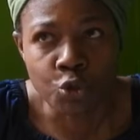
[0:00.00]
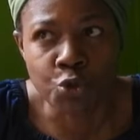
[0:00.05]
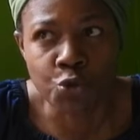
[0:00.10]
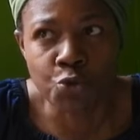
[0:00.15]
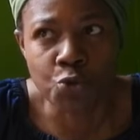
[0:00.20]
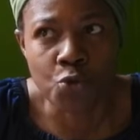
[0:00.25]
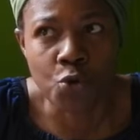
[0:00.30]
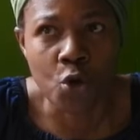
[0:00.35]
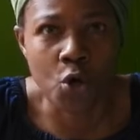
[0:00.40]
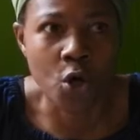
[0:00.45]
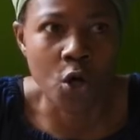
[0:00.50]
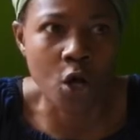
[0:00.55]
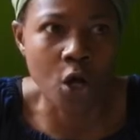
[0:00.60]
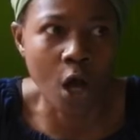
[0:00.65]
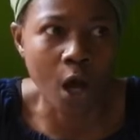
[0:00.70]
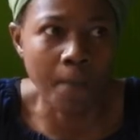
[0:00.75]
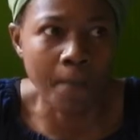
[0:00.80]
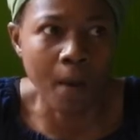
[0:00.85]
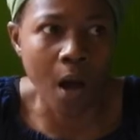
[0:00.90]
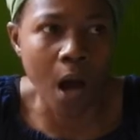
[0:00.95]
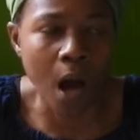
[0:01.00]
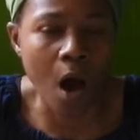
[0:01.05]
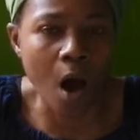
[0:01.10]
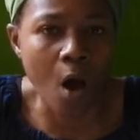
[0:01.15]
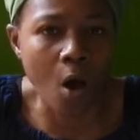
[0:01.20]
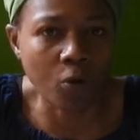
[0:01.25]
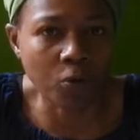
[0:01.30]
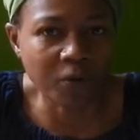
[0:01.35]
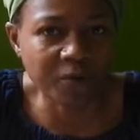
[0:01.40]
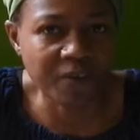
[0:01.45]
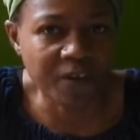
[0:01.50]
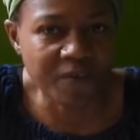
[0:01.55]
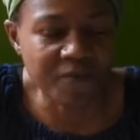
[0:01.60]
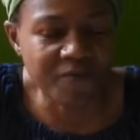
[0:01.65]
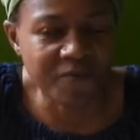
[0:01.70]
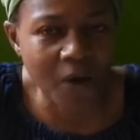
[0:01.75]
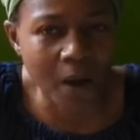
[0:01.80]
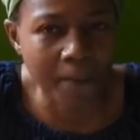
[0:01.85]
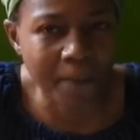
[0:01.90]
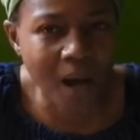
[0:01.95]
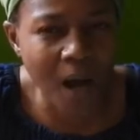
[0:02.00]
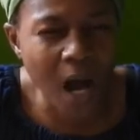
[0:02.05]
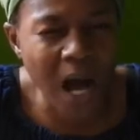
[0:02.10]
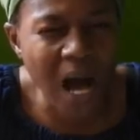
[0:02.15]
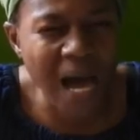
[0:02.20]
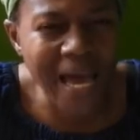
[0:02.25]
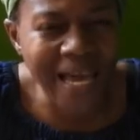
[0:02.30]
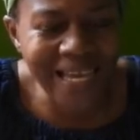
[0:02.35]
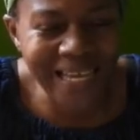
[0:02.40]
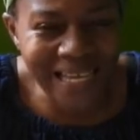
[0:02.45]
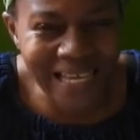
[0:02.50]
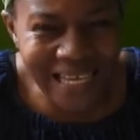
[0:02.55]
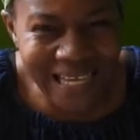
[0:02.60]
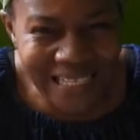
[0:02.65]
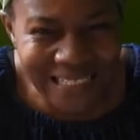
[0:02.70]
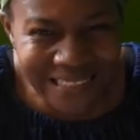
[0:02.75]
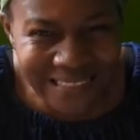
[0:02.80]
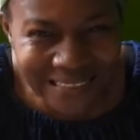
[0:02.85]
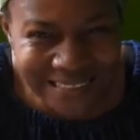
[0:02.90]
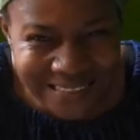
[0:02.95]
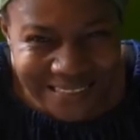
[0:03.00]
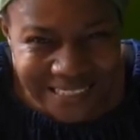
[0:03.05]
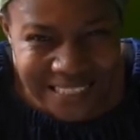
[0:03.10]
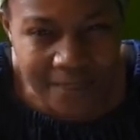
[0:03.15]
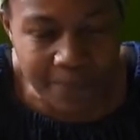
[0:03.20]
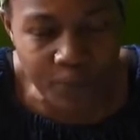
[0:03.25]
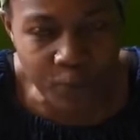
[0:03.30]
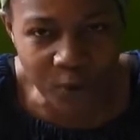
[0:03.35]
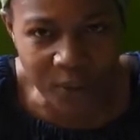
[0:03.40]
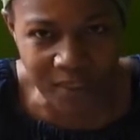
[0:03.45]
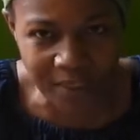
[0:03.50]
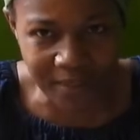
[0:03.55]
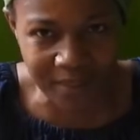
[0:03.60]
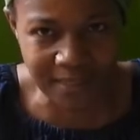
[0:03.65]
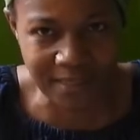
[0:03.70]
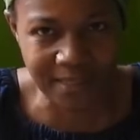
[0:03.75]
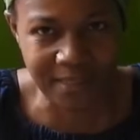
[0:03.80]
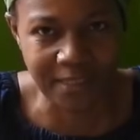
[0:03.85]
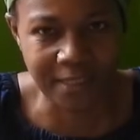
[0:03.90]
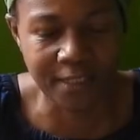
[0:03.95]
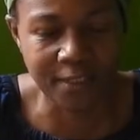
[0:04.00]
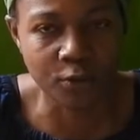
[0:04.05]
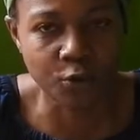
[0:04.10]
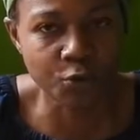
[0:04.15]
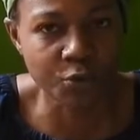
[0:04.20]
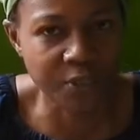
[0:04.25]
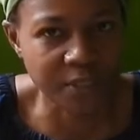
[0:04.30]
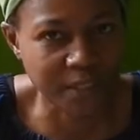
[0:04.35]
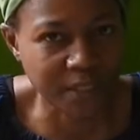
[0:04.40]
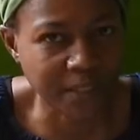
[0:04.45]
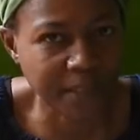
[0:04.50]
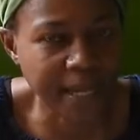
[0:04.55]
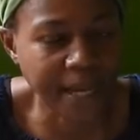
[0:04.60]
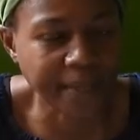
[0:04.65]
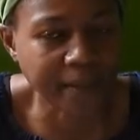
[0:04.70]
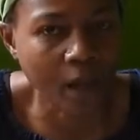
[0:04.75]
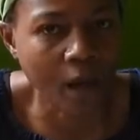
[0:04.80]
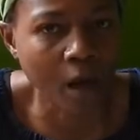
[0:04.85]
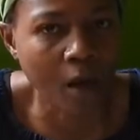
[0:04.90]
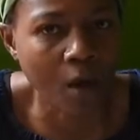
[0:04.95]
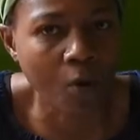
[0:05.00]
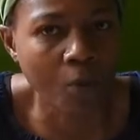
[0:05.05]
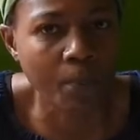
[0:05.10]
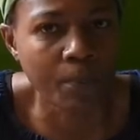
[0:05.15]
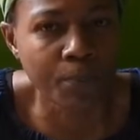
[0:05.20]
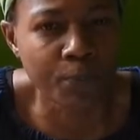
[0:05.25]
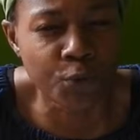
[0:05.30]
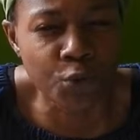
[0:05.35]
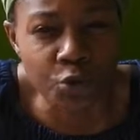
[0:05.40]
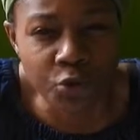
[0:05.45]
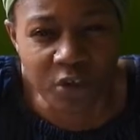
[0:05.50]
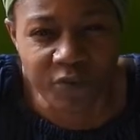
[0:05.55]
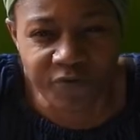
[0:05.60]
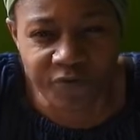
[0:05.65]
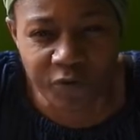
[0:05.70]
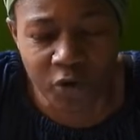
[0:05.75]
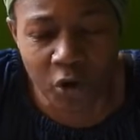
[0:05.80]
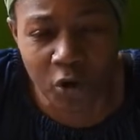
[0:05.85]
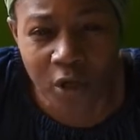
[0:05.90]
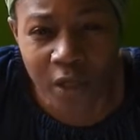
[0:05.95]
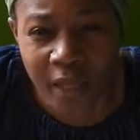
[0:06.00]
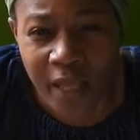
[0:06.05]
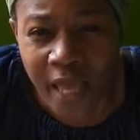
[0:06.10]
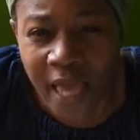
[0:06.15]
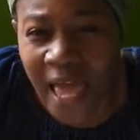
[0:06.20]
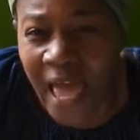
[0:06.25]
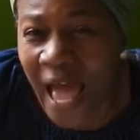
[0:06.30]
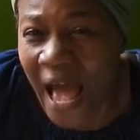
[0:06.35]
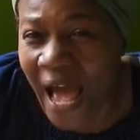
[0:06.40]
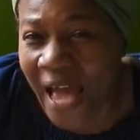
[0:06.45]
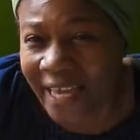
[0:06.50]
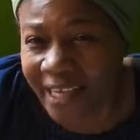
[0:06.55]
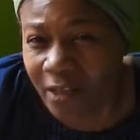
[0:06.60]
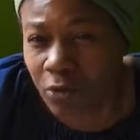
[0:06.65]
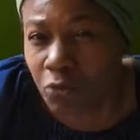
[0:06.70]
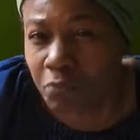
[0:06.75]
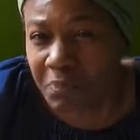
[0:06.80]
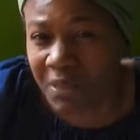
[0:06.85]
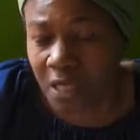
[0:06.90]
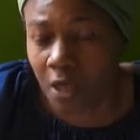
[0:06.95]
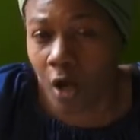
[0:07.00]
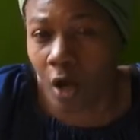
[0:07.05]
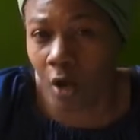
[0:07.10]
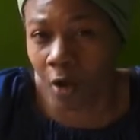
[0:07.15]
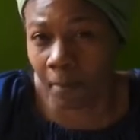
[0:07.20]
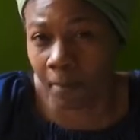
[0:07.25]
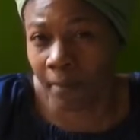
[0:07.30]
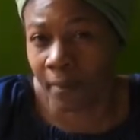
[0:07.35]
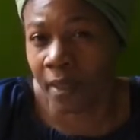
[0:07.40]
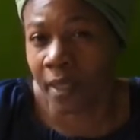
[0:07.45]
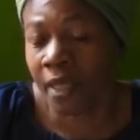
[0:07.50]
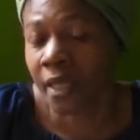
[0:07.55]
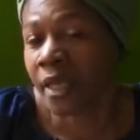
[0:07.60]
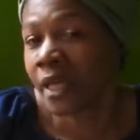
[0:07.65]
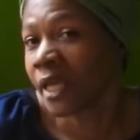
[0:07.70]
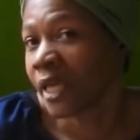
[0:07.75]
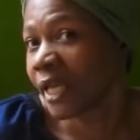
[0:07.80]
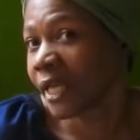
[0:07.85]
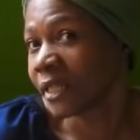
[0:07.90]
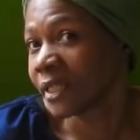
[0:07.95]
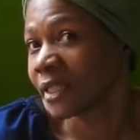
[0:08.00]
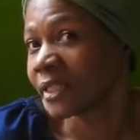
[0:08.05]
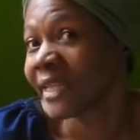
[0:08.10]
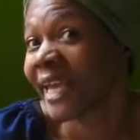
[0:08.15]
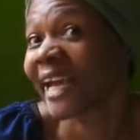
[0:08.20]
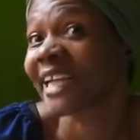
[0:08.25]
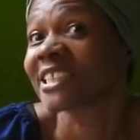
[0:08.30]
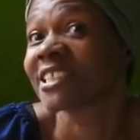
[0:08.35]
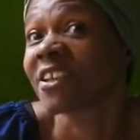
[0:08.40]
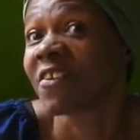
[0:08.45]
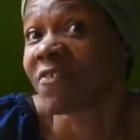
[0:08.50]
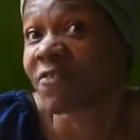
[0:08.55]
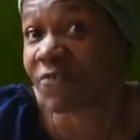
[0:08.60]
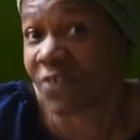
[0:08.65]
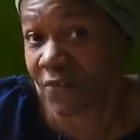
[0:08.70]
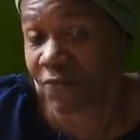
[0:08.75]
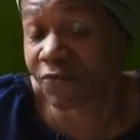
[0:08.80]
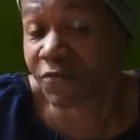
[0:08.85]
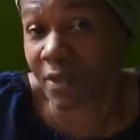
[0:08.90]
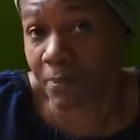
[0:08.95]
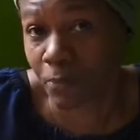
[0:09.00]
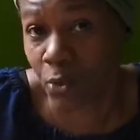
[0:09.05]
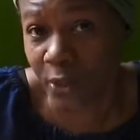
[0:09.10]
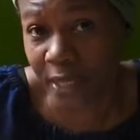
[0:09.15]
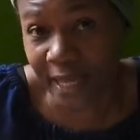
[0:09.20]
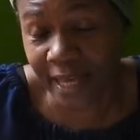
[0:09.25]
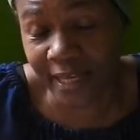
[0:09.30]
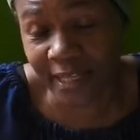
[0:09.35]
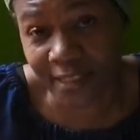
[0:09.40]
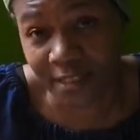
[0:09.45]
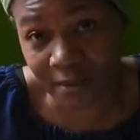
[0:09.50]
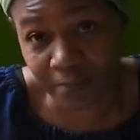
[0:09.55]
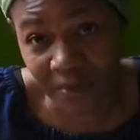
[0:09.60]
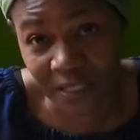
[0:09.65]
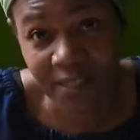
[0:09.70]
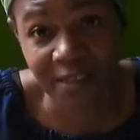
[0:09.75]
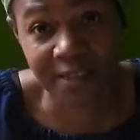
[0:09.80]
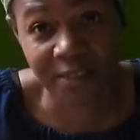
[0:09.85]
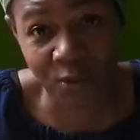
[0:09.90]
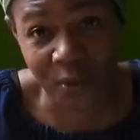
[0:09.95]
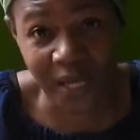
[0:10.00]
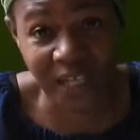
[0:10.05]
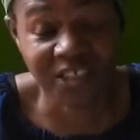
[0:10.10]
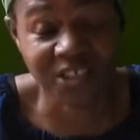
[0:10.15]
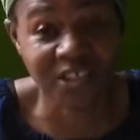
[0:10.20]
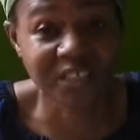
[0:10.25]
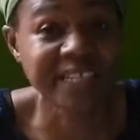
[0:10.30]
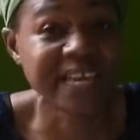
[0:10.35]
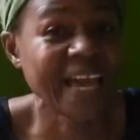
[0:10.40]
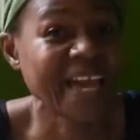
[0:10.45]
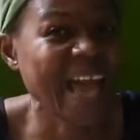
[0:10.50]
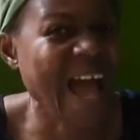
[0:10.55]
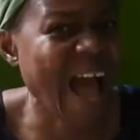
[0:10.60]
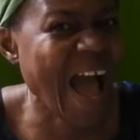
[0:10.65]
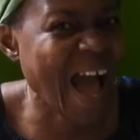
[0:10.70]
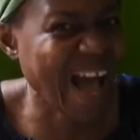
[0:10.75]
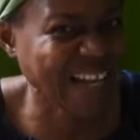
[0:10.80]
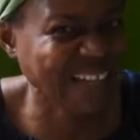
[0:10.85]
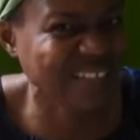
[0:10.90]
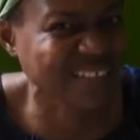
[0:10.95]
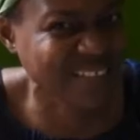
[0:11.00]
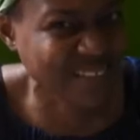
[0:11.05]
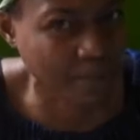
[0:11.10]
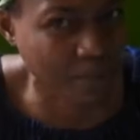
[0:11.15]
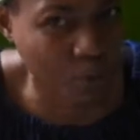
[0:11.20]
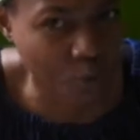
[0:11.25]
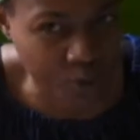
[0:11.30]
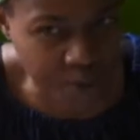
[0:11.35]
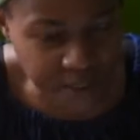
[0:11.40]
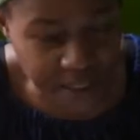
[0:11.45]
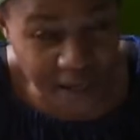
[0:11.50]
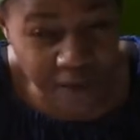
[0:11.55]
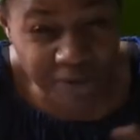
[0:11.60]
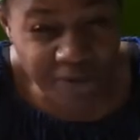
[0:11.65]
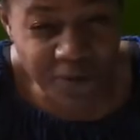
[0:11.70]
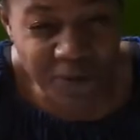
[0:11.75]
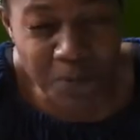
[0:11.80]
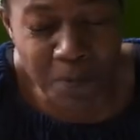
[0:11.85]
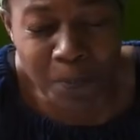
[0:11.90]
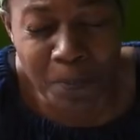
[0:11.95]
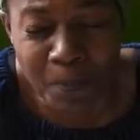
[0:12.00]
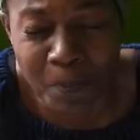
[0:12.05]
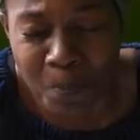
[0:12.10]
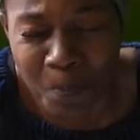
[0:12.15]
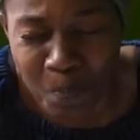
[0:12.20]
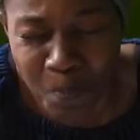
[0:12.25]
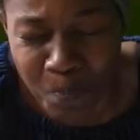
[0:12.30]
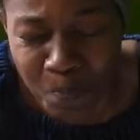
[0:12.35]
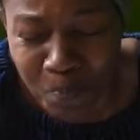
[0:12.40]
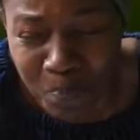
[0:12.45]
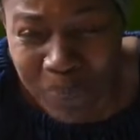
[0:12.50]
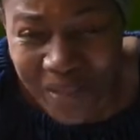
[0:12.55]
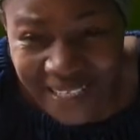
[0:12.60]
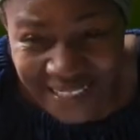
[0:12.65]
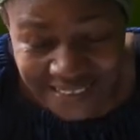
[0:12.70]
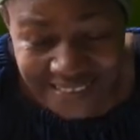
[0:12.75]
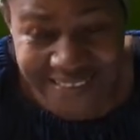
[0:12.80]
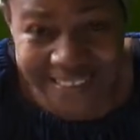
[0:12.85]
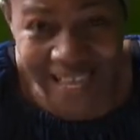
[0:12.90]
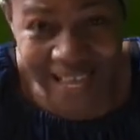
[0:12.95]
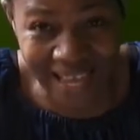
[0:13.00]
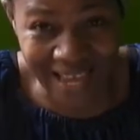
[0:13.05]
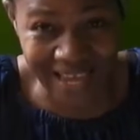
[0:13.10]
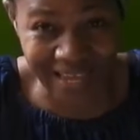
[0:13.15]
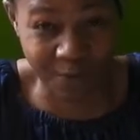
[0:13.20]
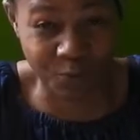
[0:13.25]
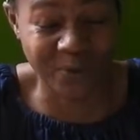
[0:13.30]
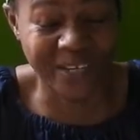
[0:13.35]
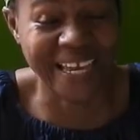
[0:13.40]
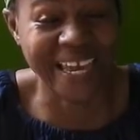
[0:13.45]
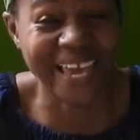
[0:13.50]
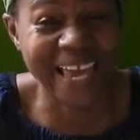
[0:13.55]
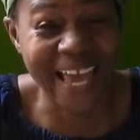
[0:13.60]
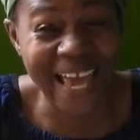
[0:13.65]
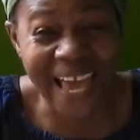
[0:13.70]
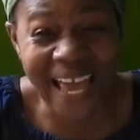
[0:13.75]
to come out from deep within the sea to see that how beautiful I could become in the next 50 more years, because actually I asked the Most High to bless the eye with